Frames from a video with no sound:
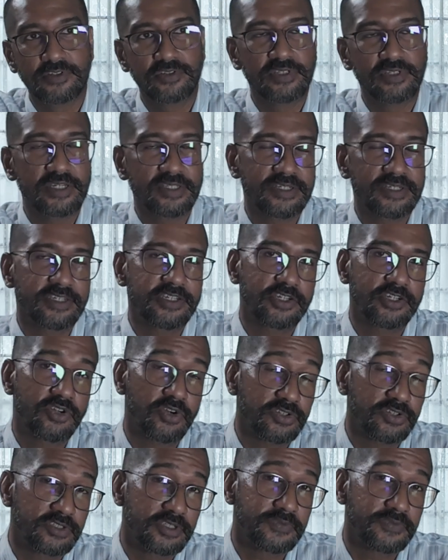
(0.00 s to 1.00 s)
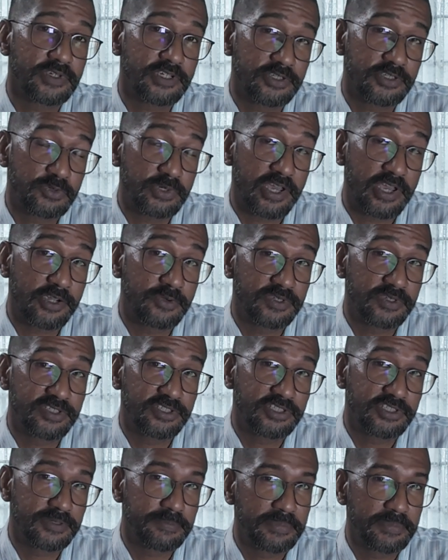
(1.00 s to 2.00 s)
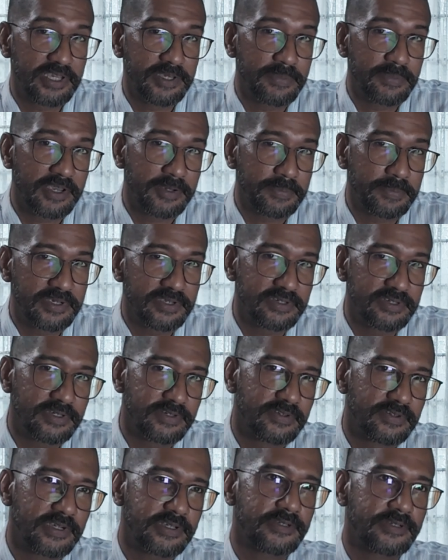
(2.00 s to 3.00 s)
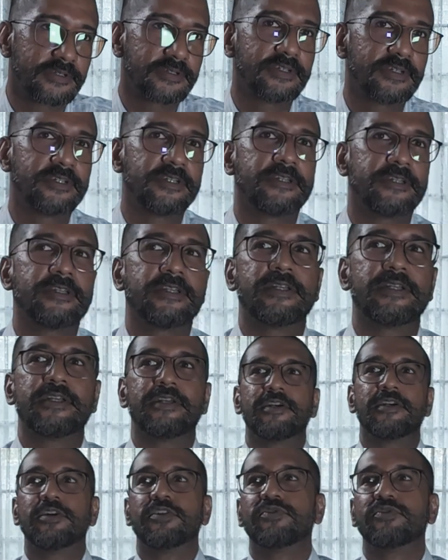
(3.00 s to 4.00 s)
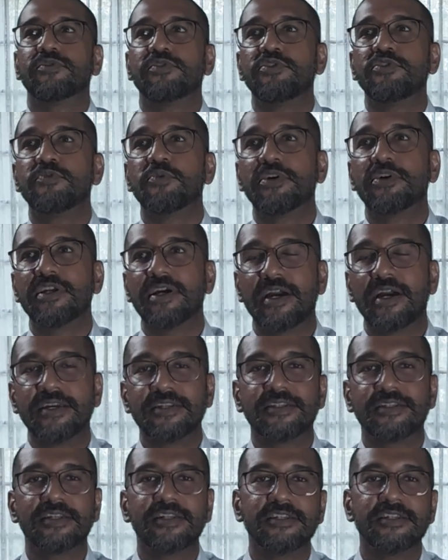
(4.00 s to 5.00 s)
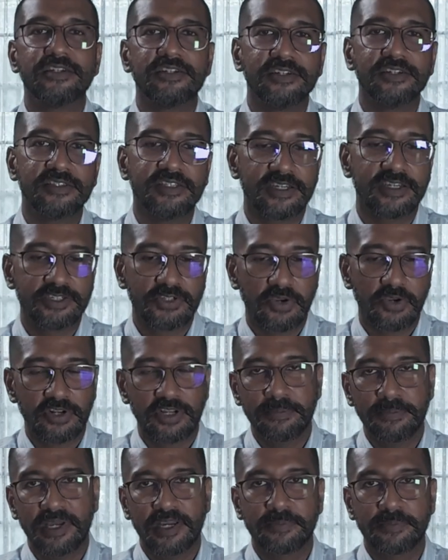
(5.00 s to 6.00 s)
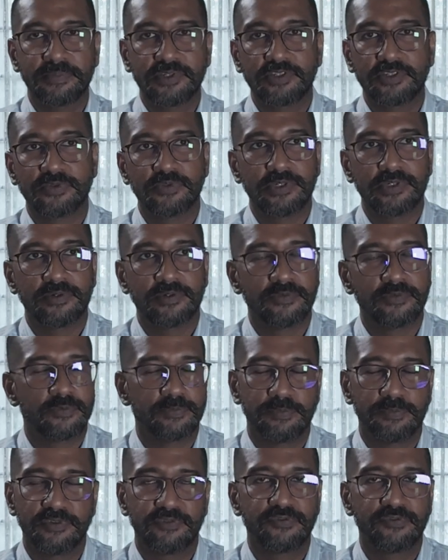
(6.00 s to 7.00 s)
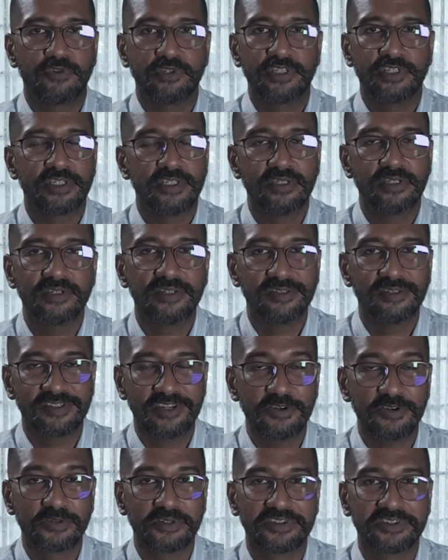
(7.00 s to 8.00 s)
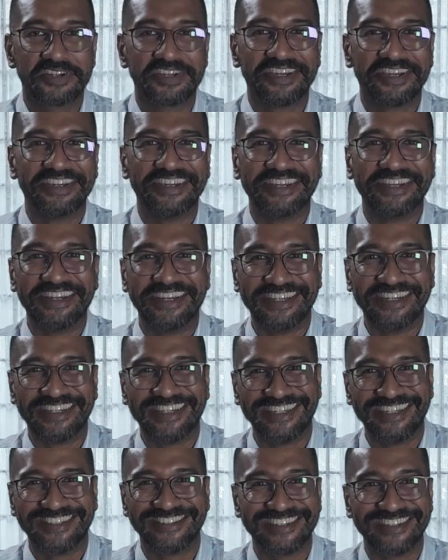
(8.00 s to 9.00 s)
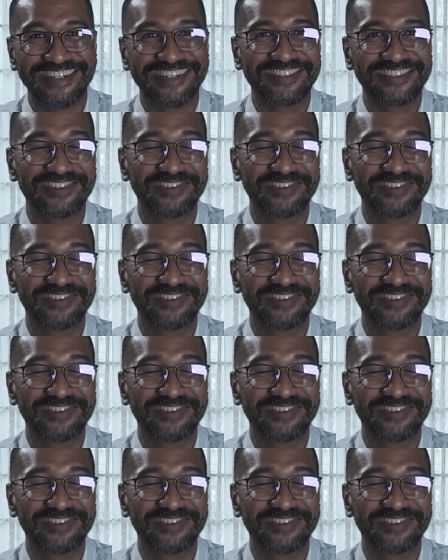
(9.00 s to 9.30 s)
So that's like a cost of acquisition payback period, right? So you want to ideally earn that $1 back before the year is out, right?